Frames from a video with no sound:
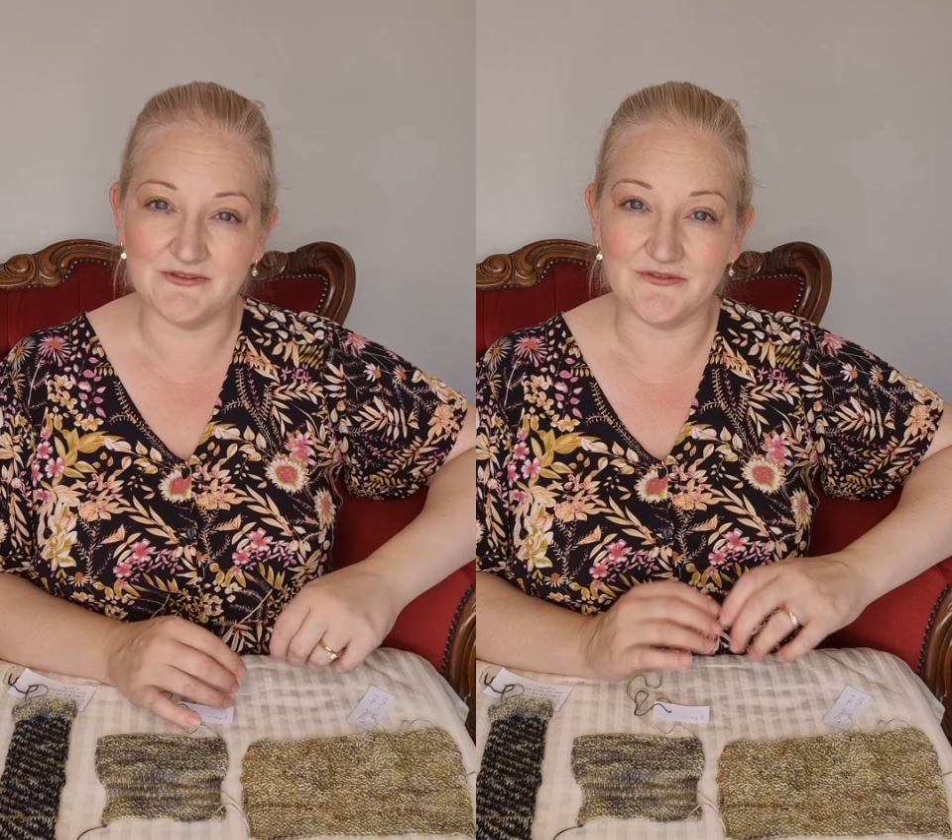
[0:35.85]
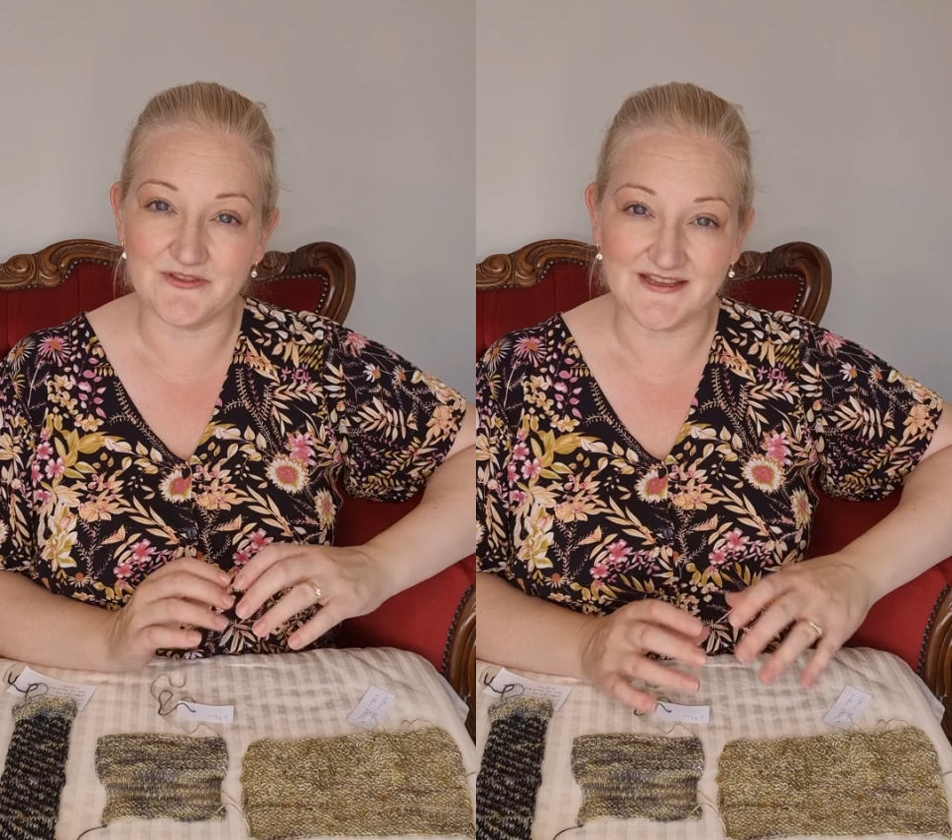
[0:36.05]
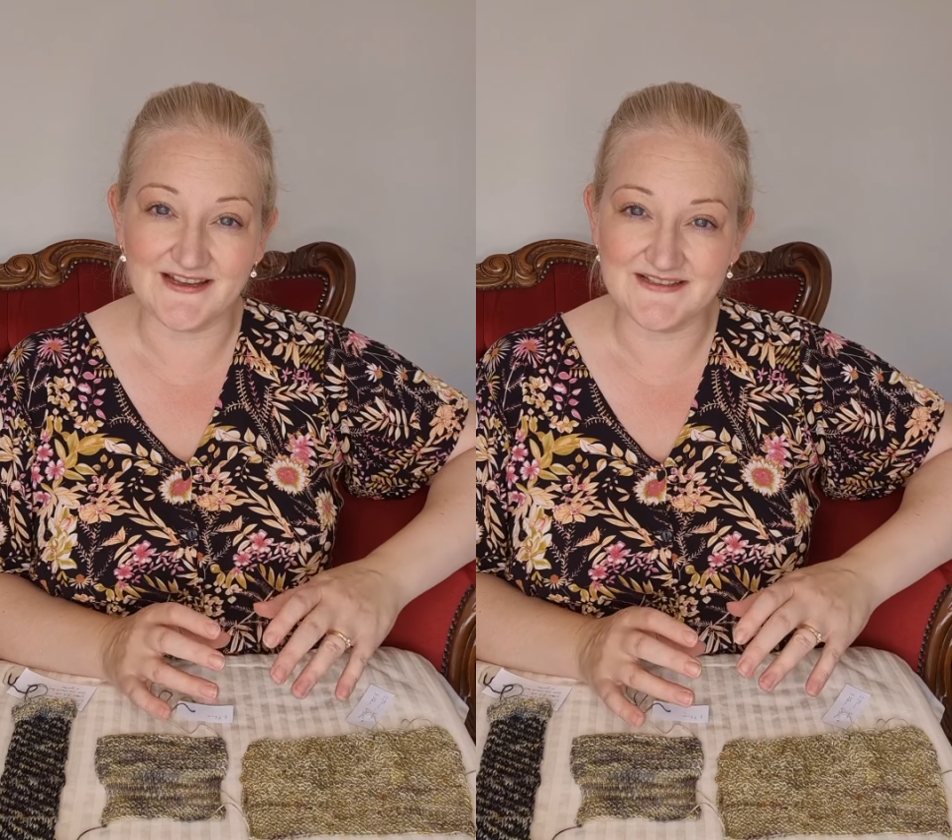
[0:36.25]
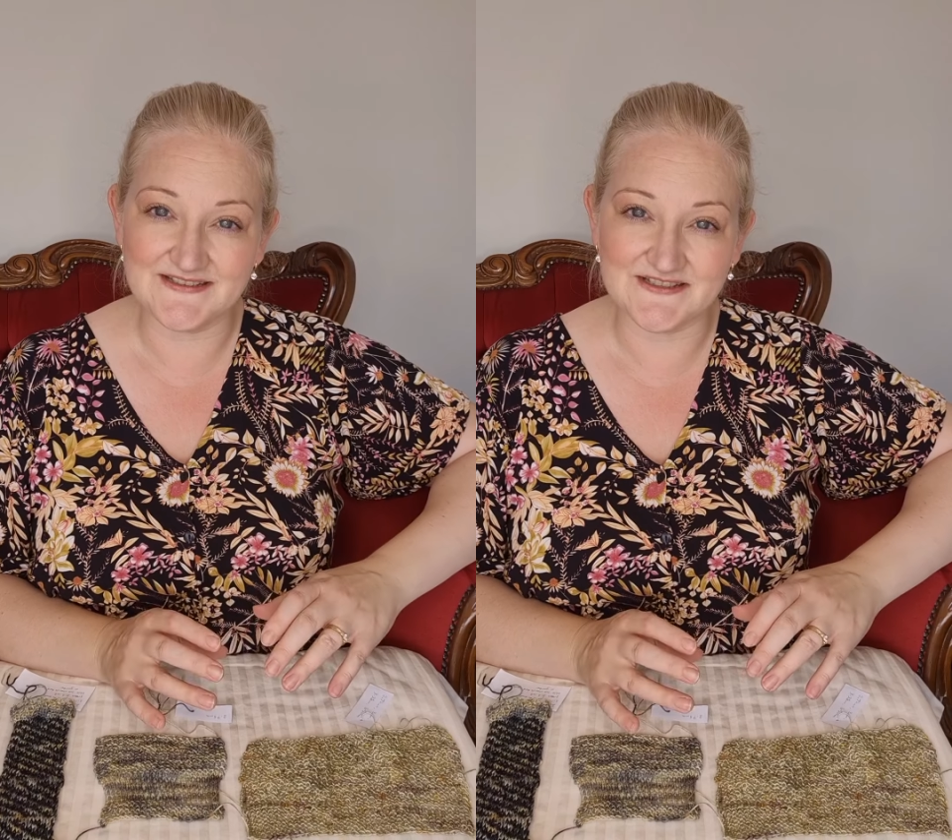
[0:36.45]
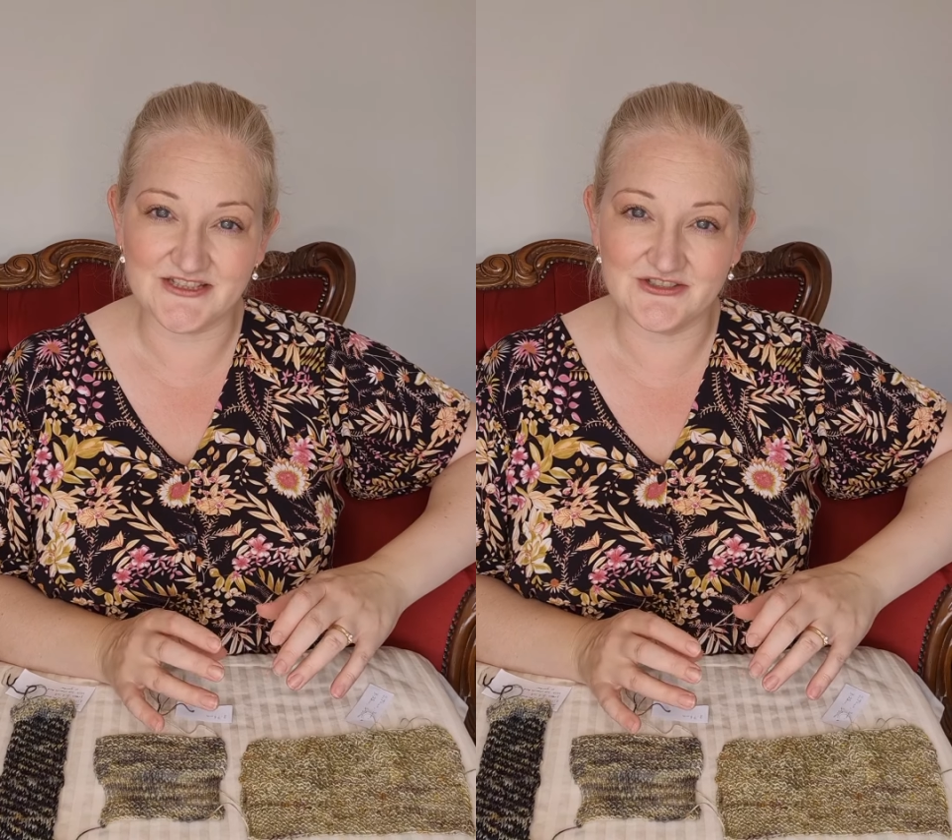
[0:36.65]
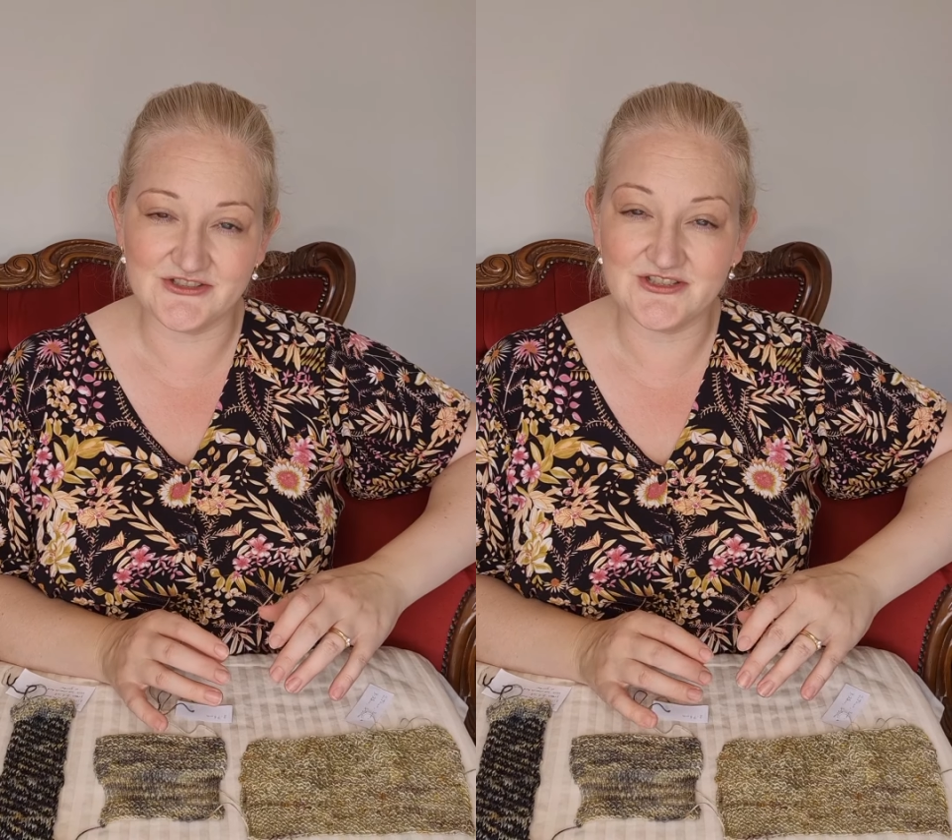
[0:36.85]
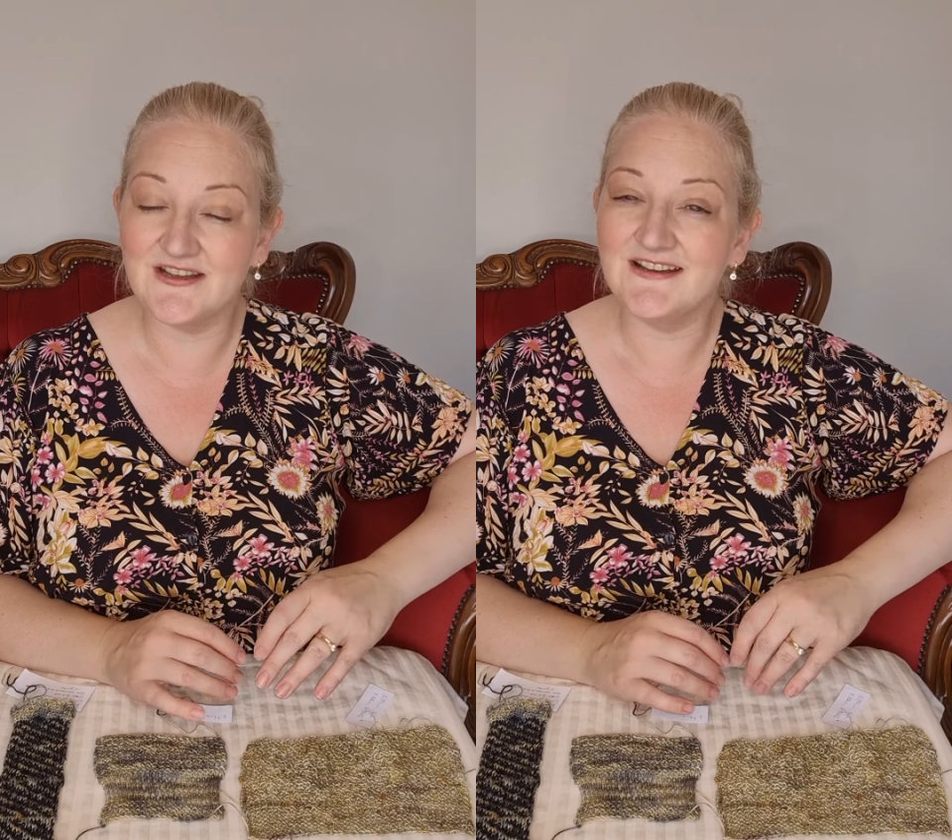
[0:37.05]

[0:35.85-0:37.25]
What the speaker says: of the garter stitch,